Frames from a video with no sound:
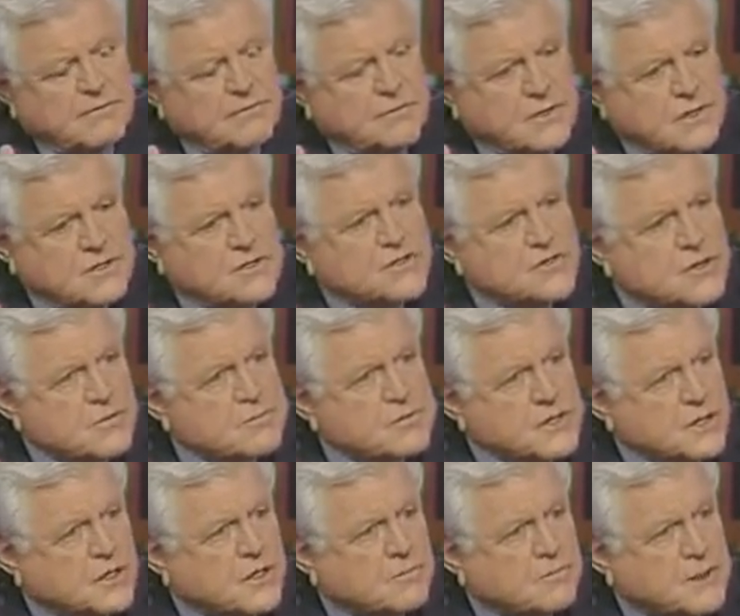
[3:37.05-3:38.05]
these troops
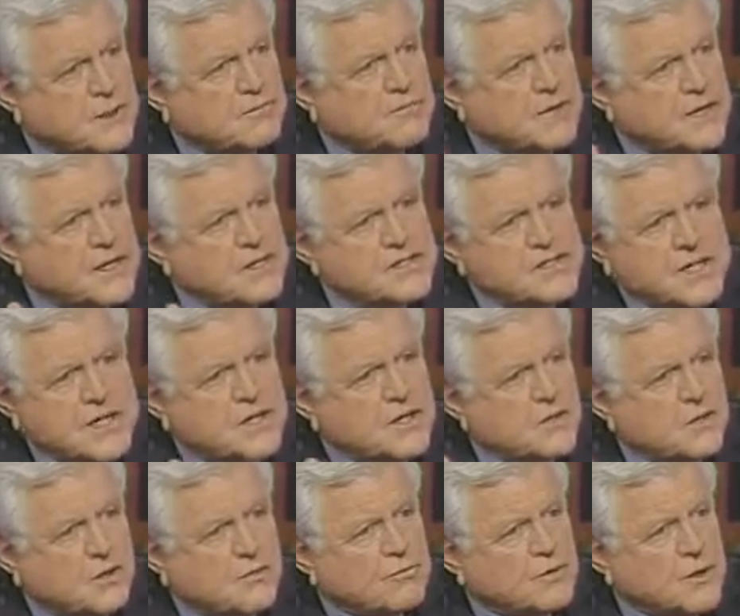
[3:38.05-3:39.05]
are going to be phased
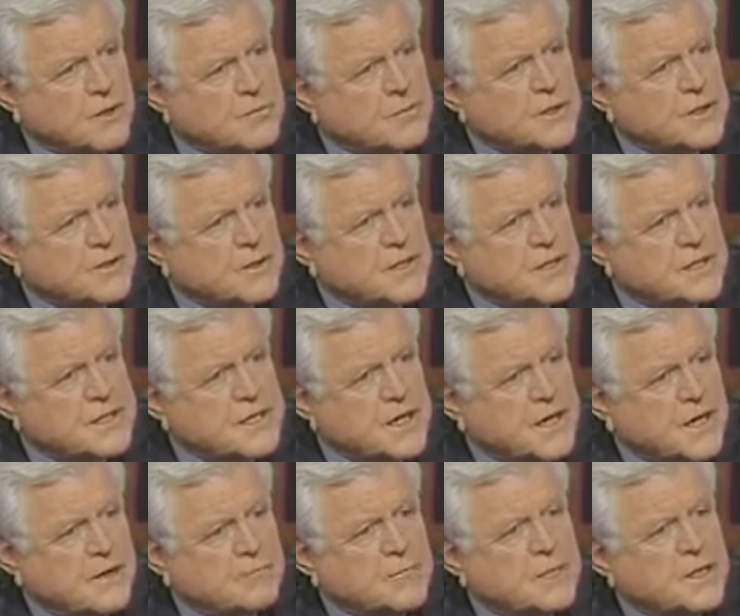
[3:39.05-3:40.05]
in over a period of
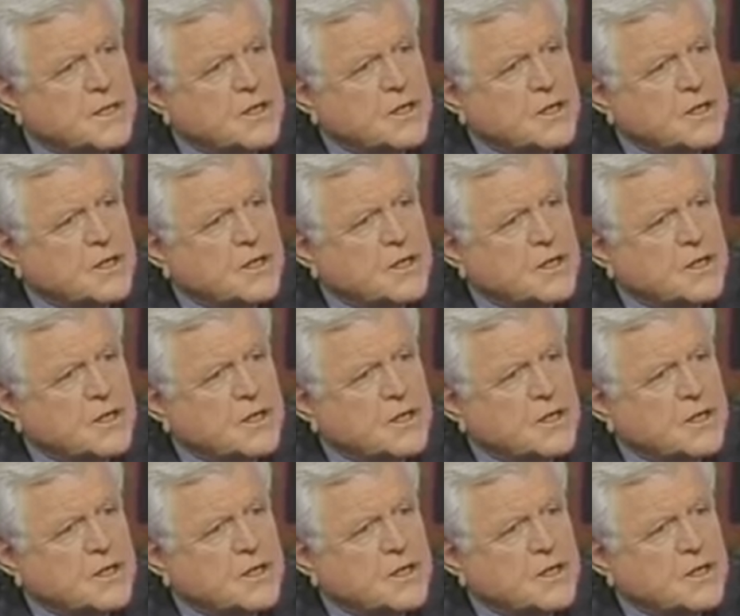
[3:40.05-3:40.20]
time.